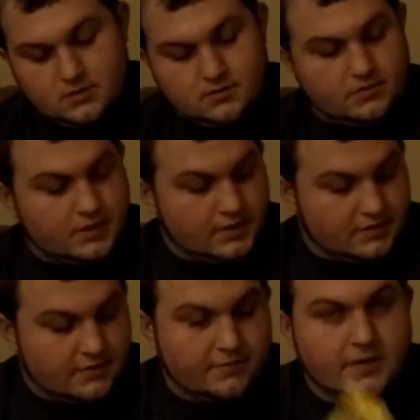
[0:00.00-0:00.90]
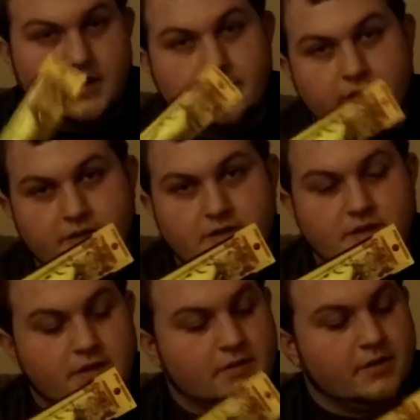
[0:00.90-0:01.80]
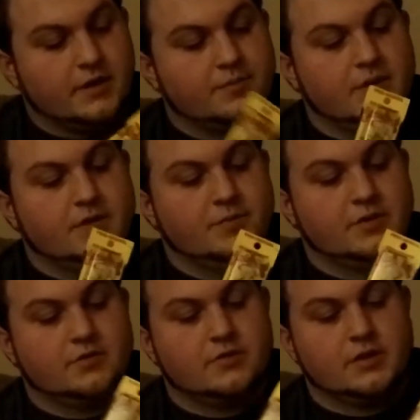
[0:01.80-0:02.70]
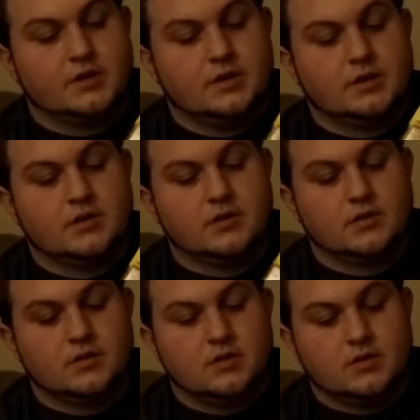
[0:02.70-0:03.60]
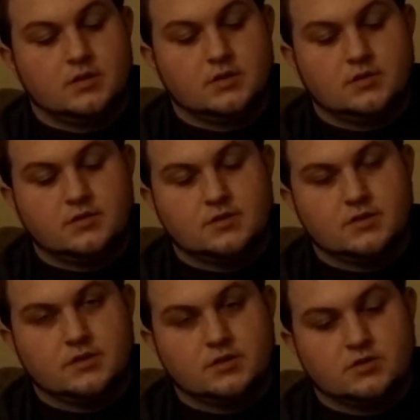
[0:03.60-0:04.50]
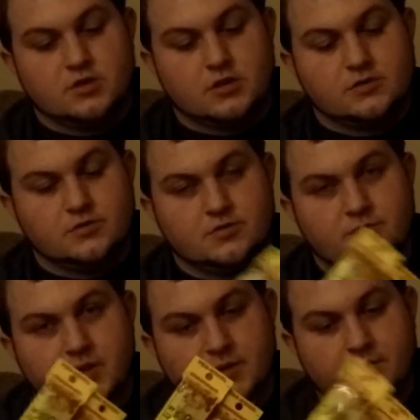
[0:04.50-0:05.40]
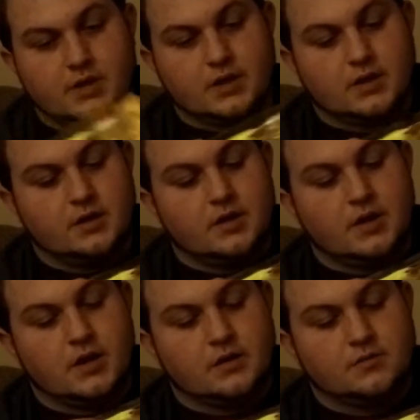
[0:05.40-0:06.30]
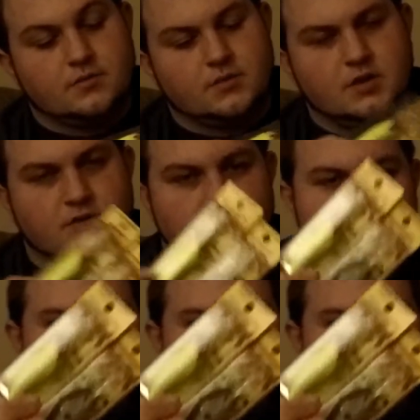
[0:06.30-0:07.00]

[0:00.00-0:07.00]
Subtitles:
We got some 5XD crankbaits by Strike Cam. This is in the chartreuse blackback and gizzard